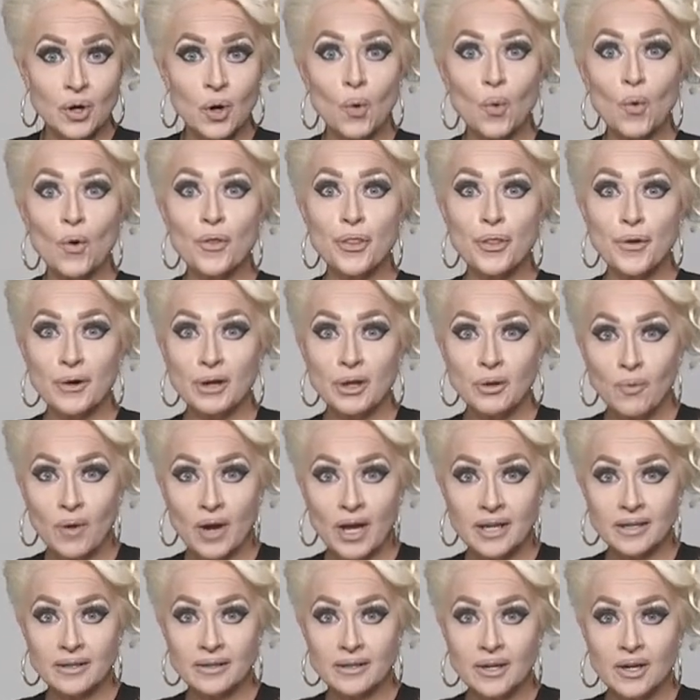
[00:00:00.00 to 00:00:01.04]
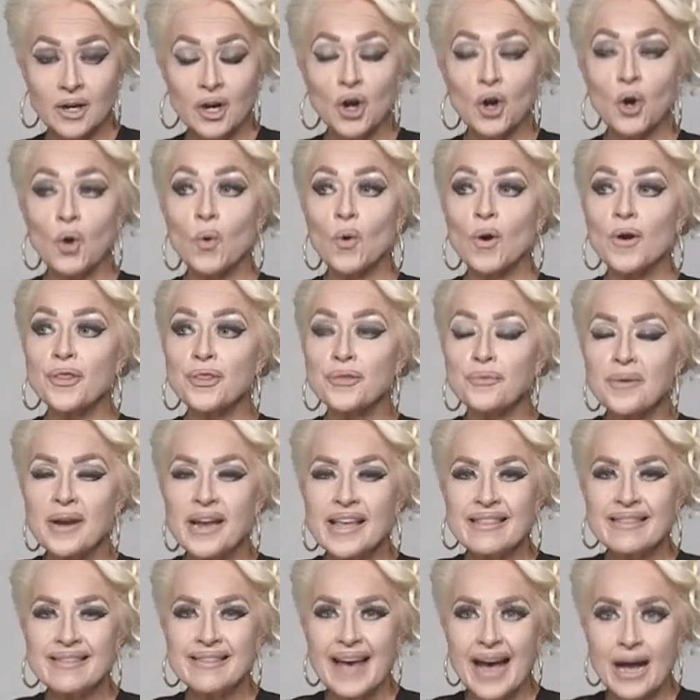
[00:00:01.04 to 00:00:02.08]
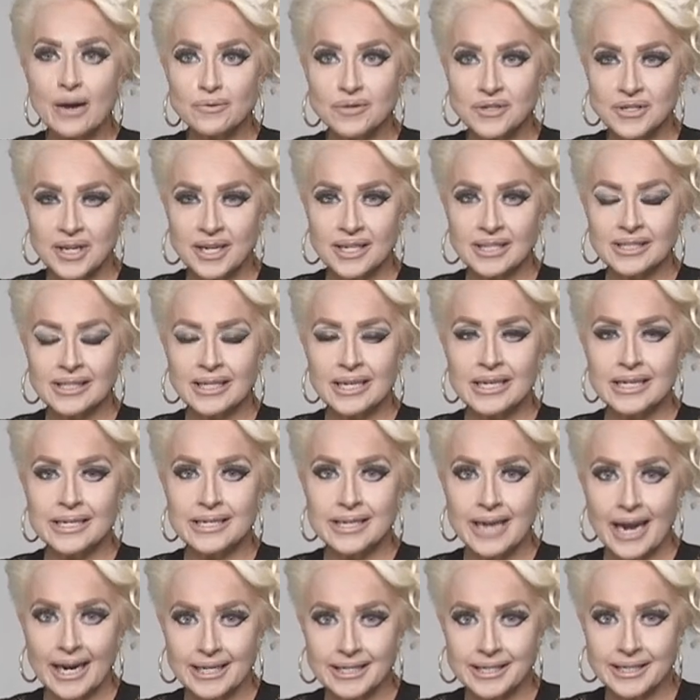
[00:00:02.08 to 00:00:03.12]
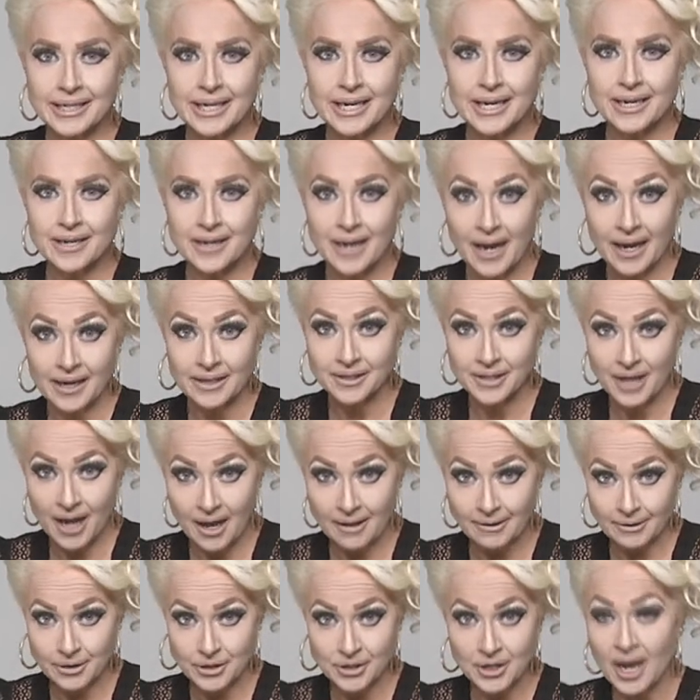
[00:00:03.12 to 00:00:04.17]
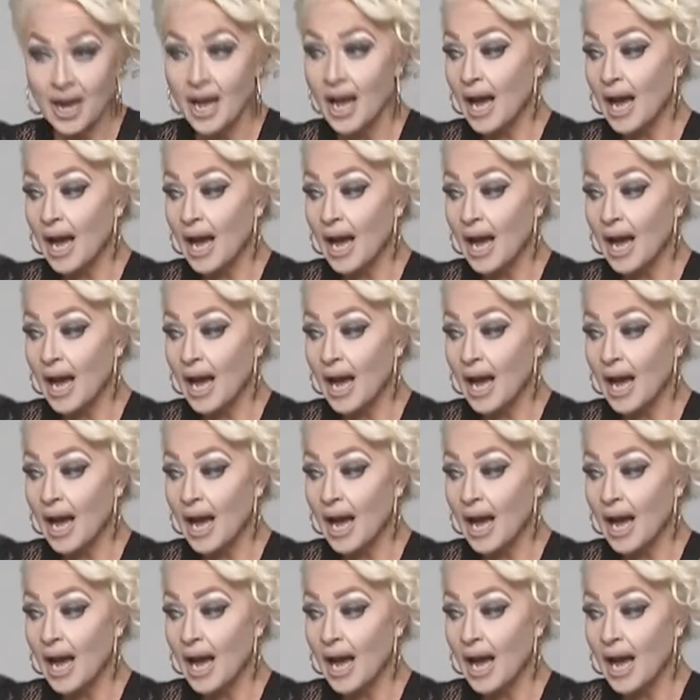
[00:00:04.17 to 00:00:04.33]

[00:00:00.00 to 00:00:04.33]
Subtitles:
or $31 or $3,099.